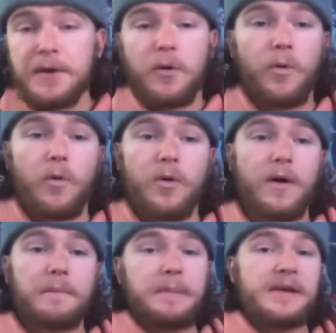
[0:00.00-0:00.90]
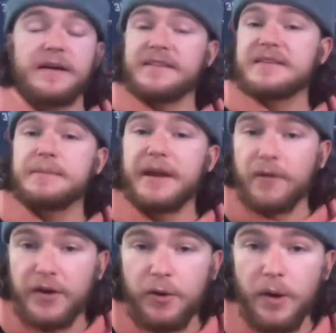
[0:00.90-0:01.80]
or maybe another team in
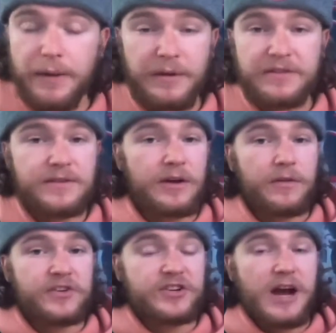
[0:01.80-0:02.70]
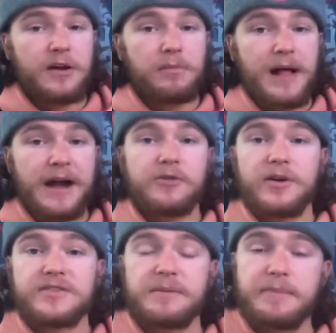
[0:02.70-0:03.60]
Illinois. We you know, the Chicago
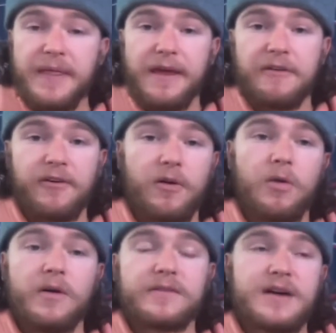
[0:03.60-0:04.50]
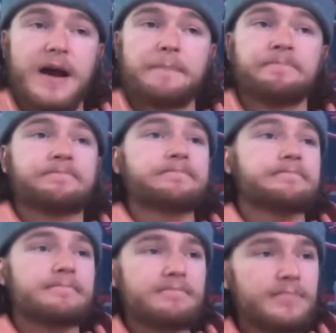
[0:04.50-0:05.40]
Blackhawks have been there for a long time.
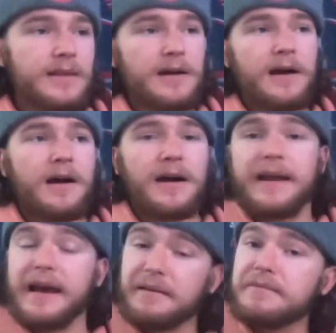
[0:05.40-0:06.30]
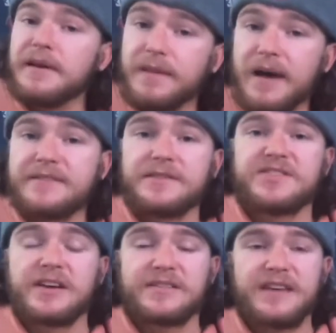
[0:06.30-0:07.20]
Uh, and had had lots of
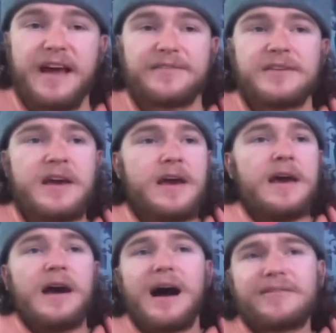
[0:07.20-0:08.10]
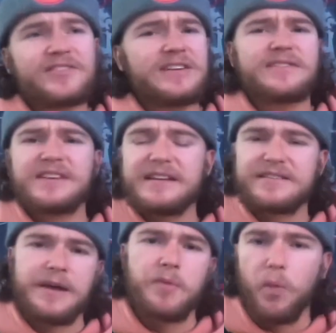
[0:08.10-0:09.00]
success. Obviously,
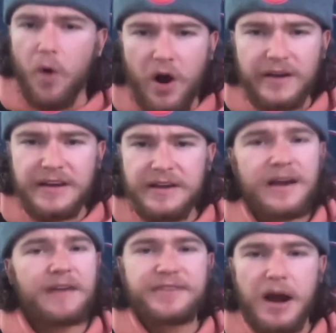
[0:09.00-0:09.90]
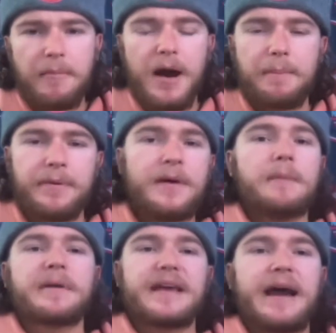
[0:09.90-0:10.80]
cities like Milwaukee have come up,
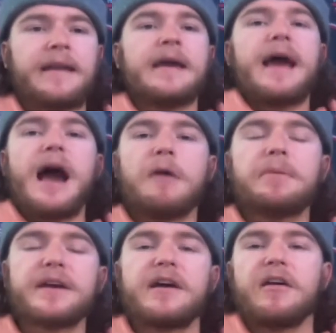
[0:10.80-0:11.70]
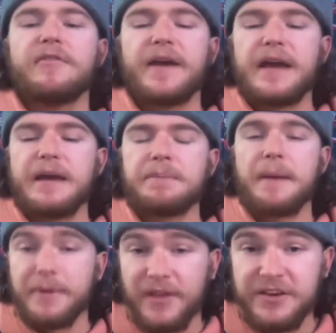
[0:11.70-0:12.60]
but again, how big of a
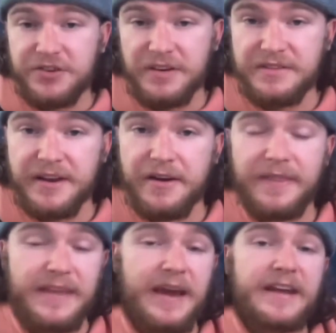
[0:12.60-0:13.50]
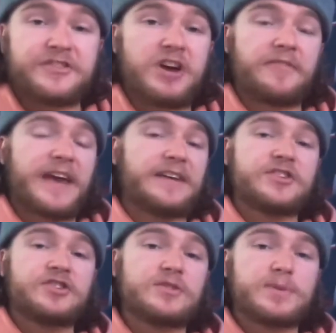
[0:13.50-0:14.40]
population is there? And the NHL, if they had to
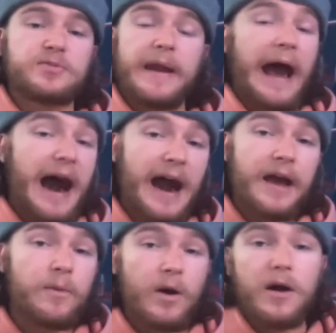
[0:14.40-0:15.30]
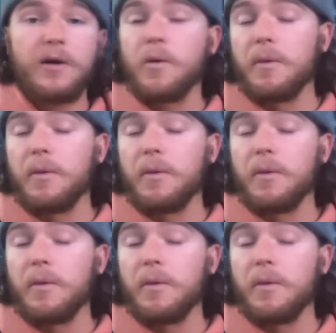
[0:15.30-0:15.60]
choose between Iowa or